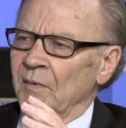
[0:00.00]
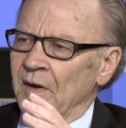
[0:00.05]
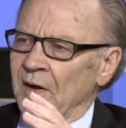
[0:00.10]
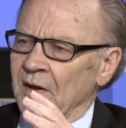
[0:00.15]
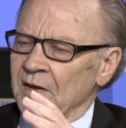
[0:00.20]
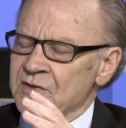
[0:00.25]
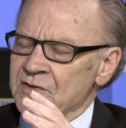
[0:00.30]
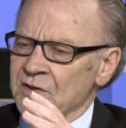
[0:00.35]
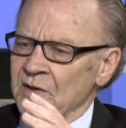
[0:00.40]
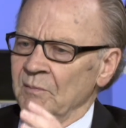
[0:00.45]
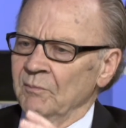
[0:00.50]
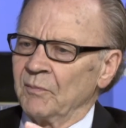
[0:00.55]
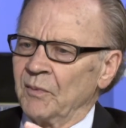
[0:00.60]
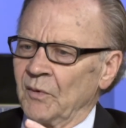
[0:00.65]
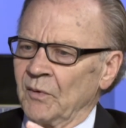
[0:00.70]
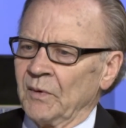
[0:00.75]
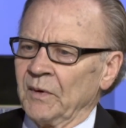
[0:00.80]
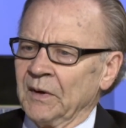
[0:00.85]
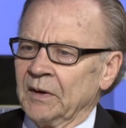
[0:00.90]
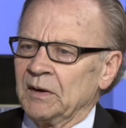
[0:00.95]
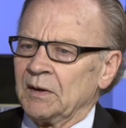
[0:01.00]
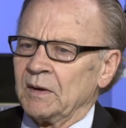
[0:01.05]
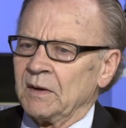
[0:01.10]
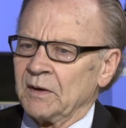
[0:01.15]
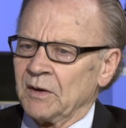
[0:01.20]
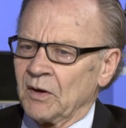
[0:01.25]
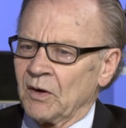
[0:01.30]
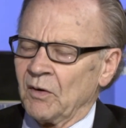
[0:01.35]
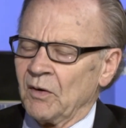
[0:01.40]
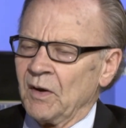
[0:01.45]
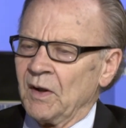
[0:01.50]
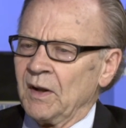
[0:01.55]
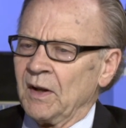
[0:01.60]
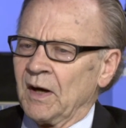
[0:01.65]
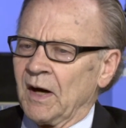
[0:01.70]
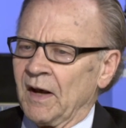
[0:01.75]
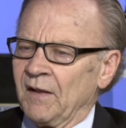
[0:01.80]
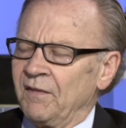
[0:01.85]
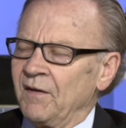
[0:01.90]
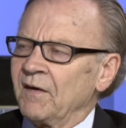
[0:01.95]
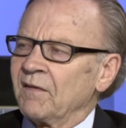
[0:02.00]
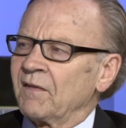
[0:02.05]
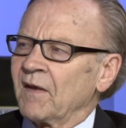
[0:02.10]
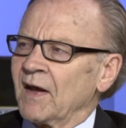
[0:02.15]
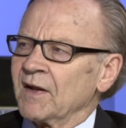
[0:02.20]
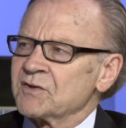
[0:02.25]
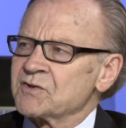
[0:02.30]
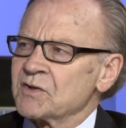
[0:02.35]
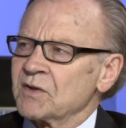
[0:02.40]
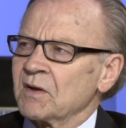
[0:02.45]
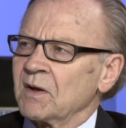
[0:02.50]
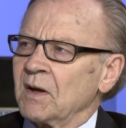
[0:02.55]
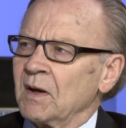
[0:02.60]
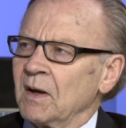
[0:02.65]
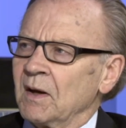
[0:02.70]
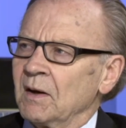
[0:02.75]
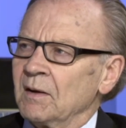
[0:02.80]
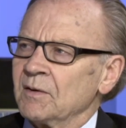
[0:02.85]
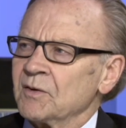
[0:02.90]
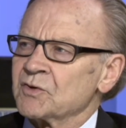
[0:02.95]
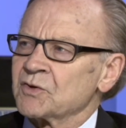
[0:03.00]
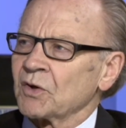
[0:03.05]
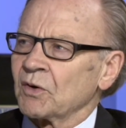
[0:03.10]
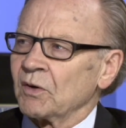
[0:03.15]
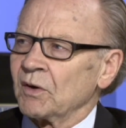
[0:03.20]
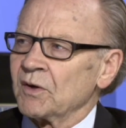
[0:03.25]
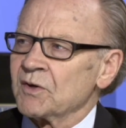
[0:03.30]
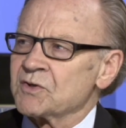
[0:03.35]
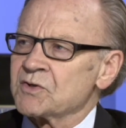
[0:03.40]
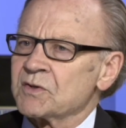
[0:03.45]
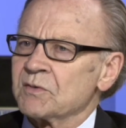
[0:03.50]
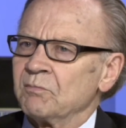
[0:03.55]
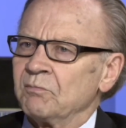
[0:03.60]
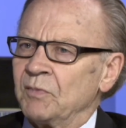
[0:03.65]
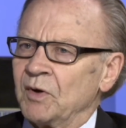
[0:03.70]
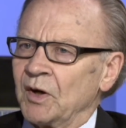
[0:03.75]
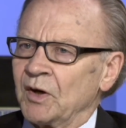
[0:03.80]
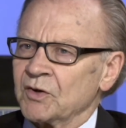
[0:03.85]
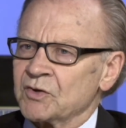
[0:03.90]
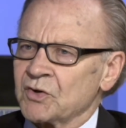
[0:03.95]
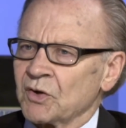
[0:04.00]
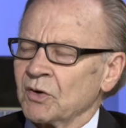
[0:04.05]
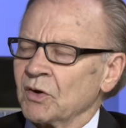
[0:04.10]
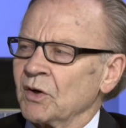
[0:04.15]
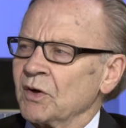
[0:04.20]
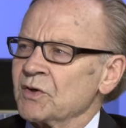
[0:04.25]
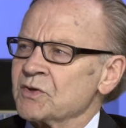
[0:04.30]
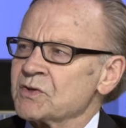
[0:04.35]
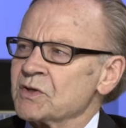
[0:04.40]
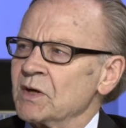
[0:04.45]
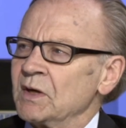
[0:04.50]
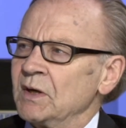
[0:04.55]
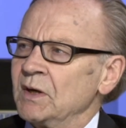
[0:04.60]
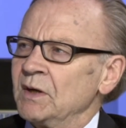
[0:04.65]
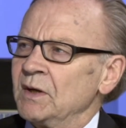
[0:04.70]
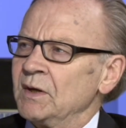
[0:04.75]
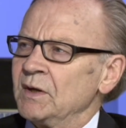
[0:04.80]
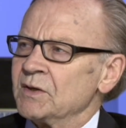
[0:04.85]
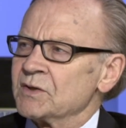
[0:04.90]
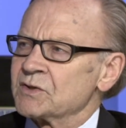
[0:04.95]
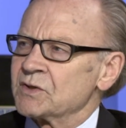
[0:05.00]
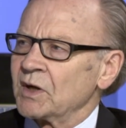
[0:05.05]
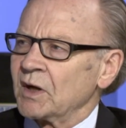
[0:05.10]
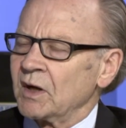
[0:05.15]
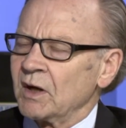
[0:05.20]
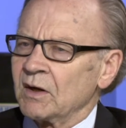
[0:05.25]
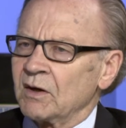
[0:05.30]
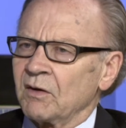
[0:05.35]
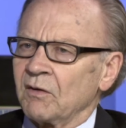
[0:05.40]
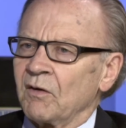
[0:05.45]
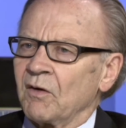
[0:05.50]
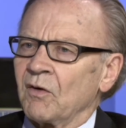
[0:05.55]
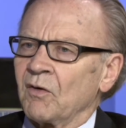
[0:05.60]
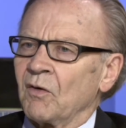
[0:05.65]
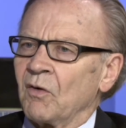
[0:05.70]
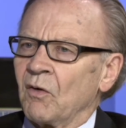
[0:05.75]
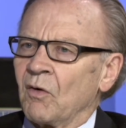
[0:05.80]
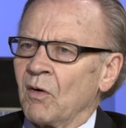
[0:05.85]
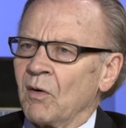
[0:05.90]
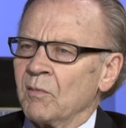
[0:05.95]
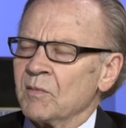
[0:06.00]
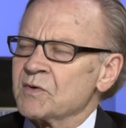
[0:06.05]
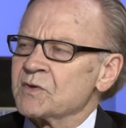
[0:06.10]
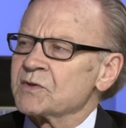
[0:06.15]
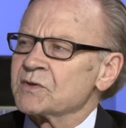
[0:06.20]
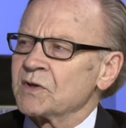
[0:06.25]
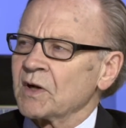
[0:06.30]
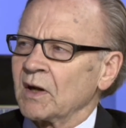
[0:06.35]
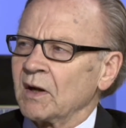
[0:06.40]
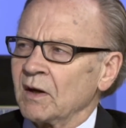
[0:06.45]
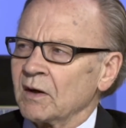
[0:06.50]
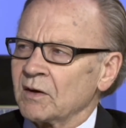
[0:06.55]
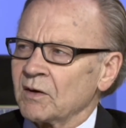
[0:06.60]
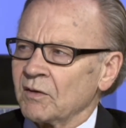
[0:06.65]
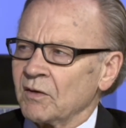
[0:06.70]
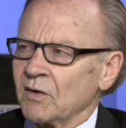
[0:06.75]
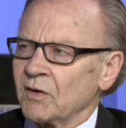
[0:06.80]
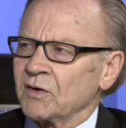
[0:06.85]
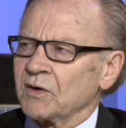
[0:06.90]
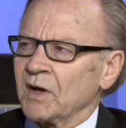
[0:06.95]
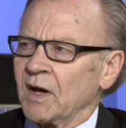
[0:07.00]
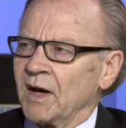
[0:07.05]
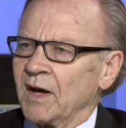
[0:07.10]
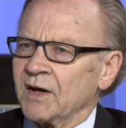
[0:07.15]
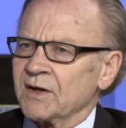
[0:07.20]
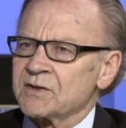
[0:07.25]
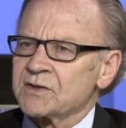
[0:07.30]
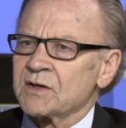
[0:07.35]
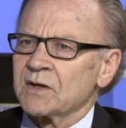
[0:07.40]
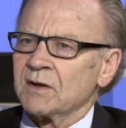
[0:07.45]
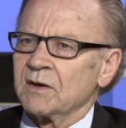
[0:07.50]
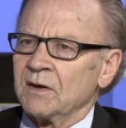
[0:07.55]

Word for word: but at some point, you know, I think that's the key. Journalists being journalists, sticking to their norms, sticking to their task,